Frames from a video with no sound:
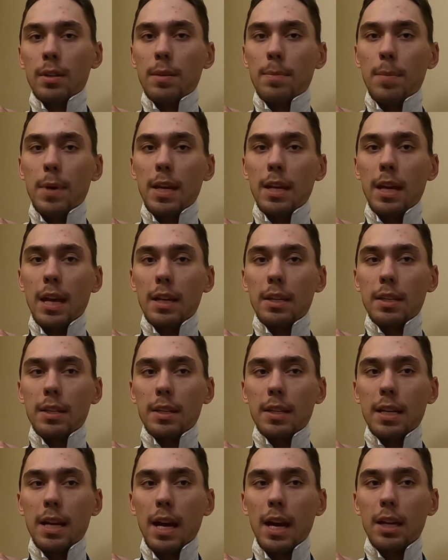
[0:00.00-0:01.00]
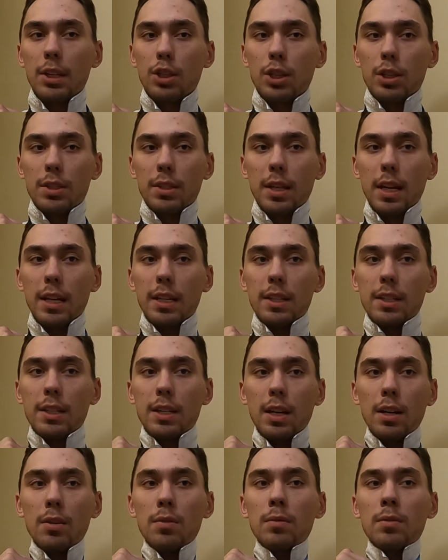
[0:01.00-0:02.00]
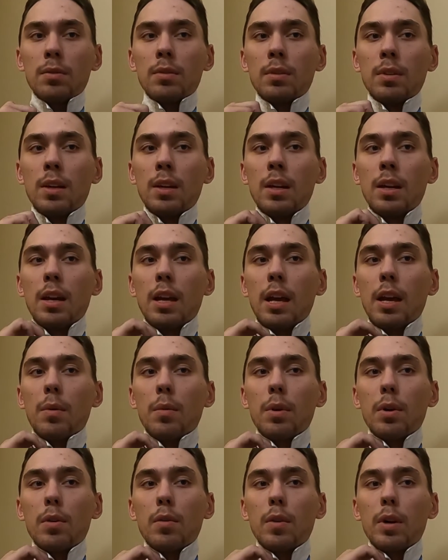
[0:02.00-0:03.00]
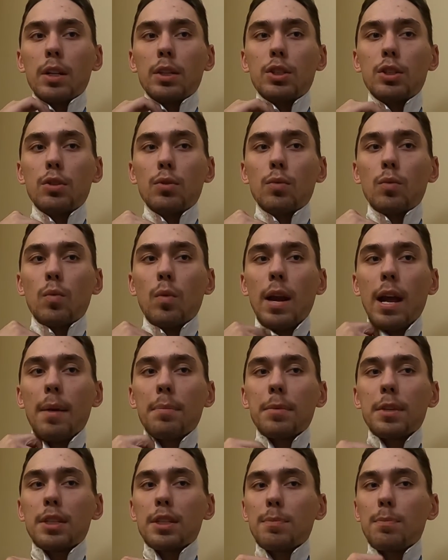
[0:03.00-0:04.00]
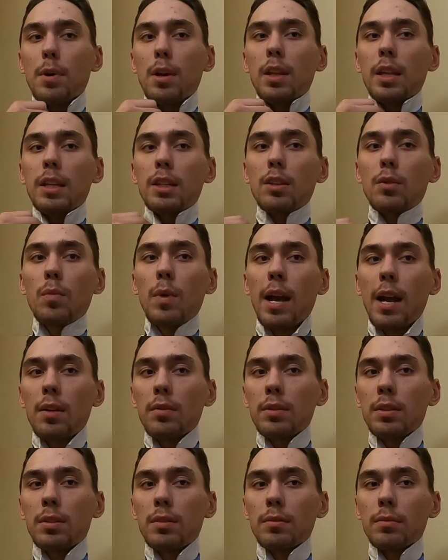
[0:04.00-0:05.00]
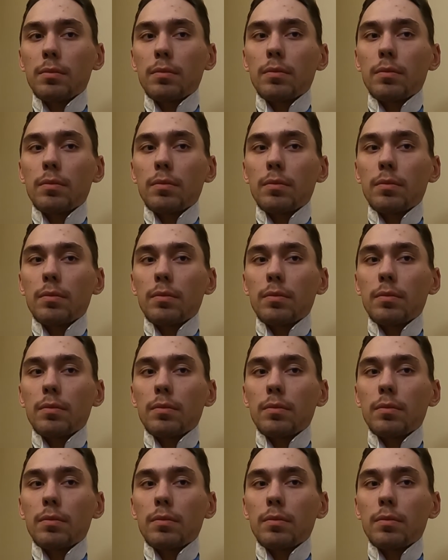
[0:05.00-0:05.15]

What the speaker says: the big end of the tie just like so, and we're going to wrap the small end around.